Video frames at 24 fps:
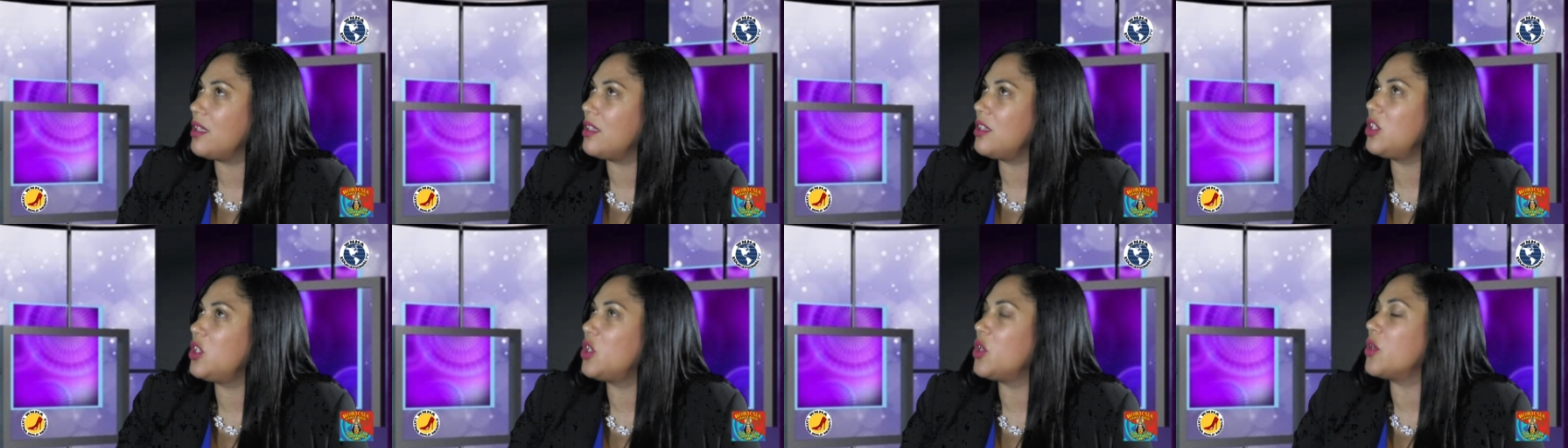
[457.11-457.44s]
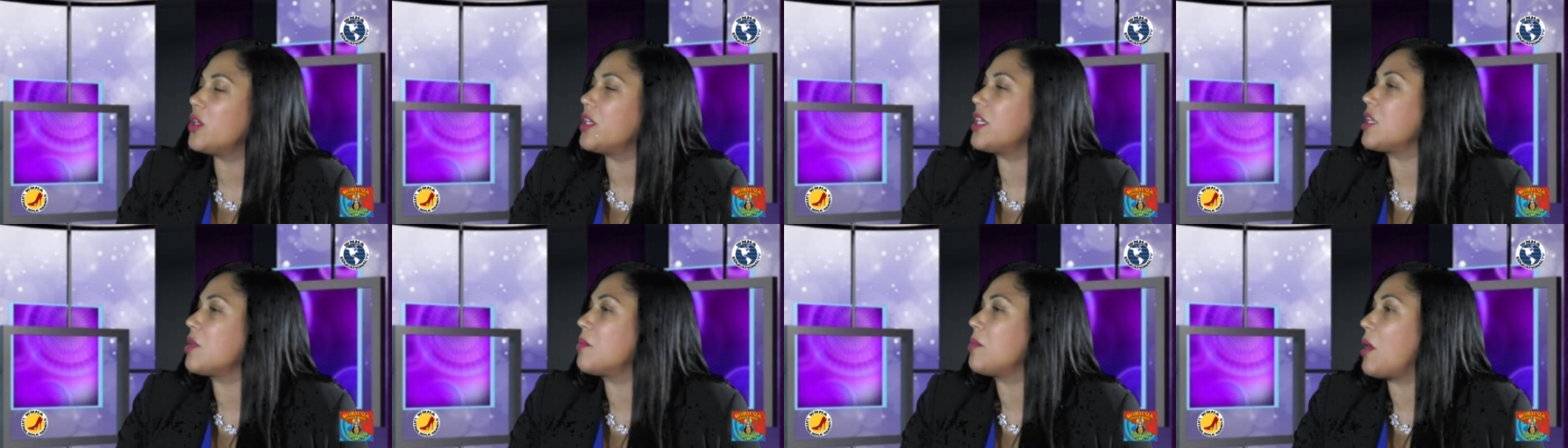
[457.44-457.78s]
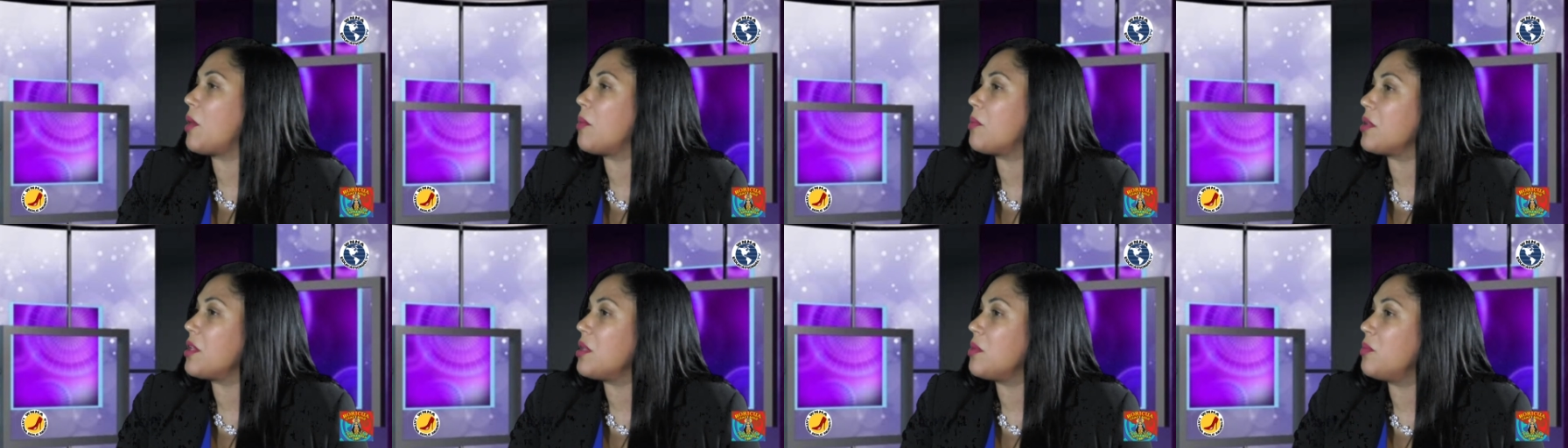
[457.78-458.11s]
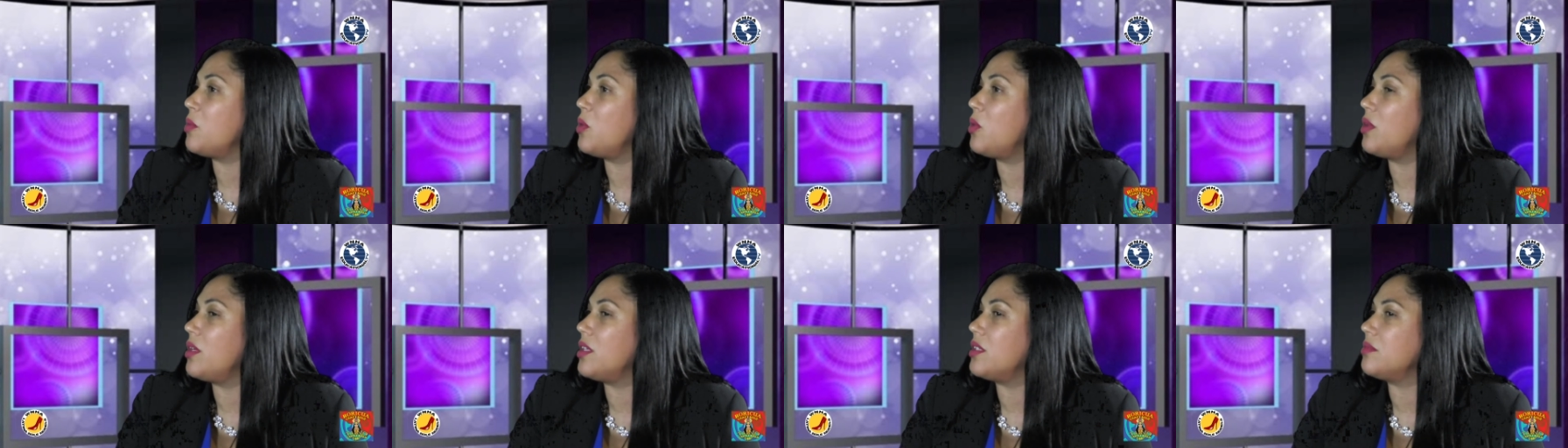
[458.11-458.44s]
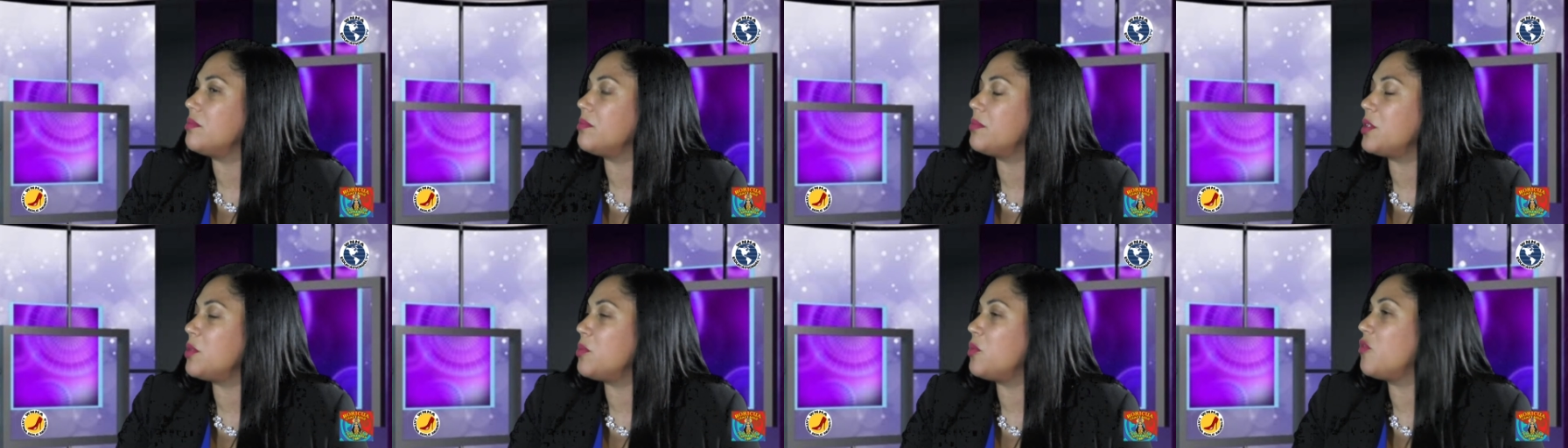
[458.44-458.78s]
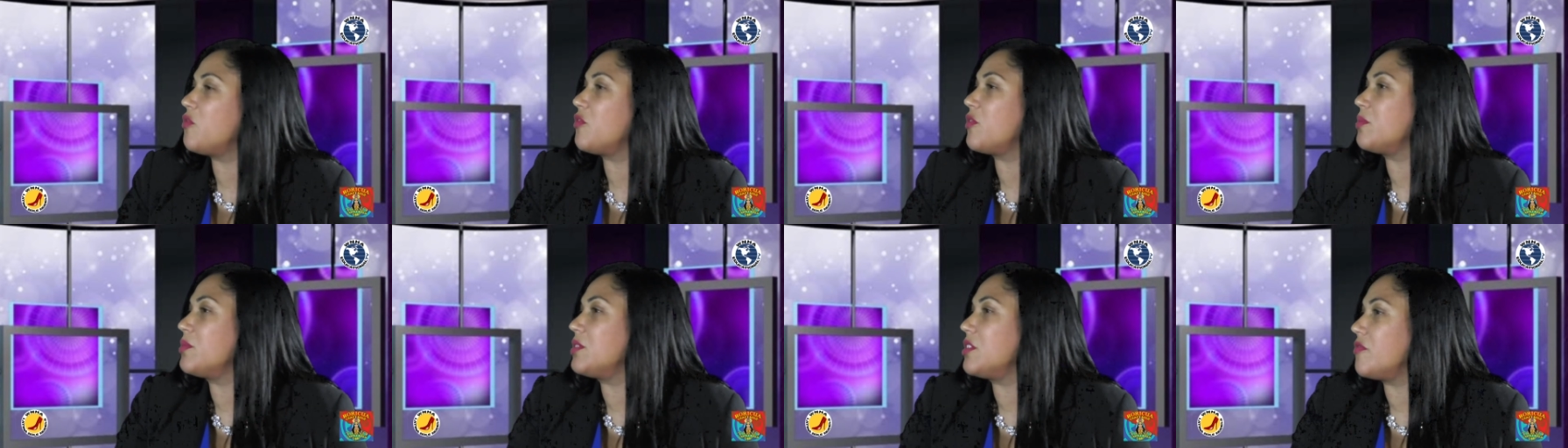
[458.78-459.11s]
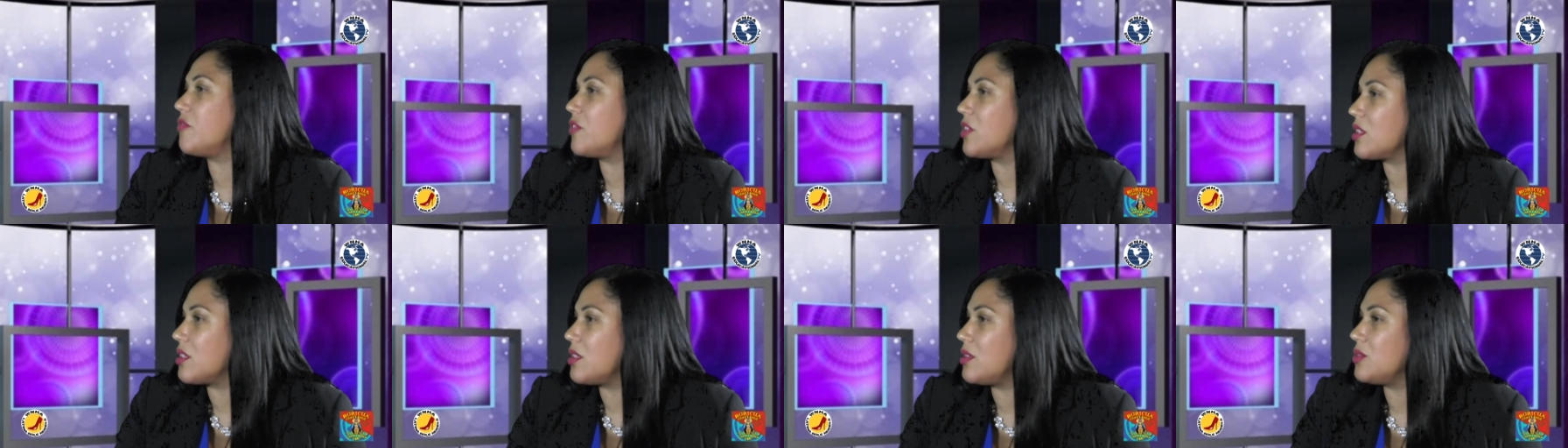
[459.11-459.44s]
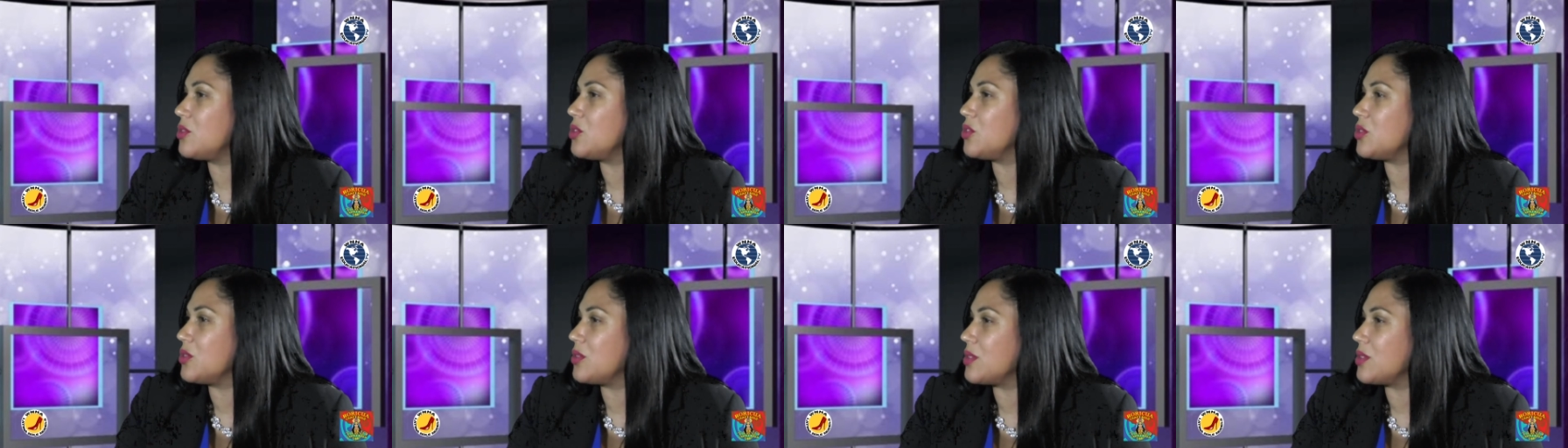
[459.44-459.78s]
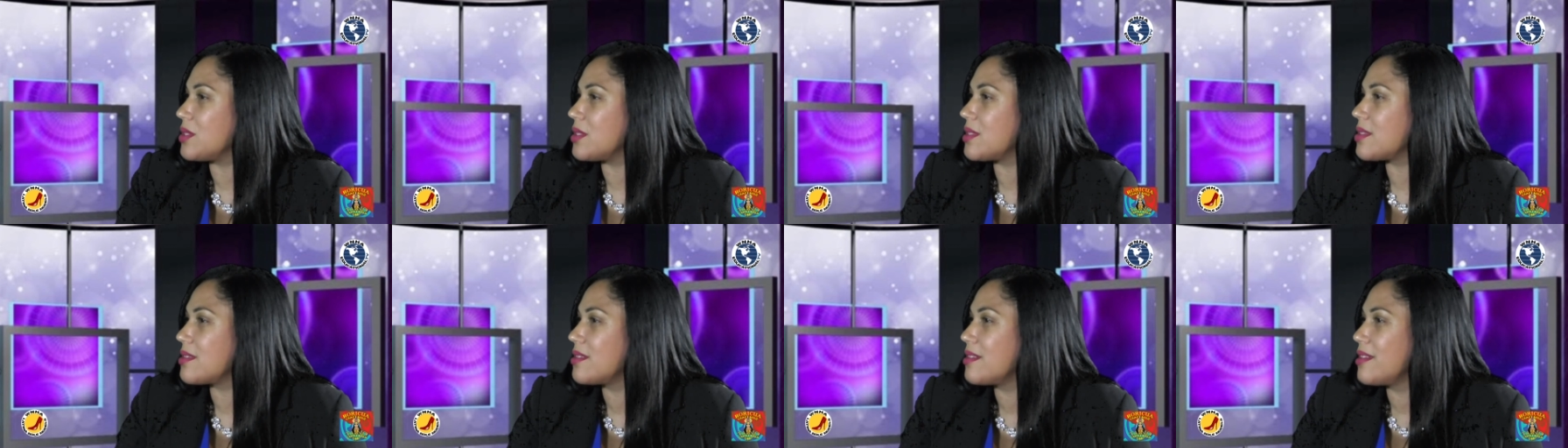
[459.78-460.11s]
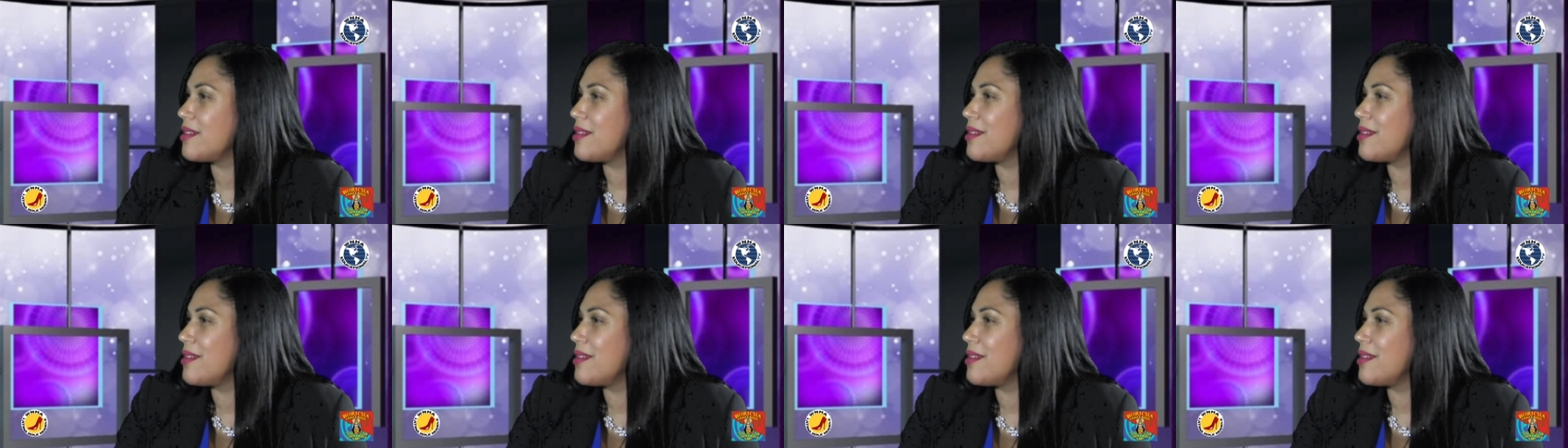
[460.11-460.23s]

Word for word: learning about people and people from different cultures.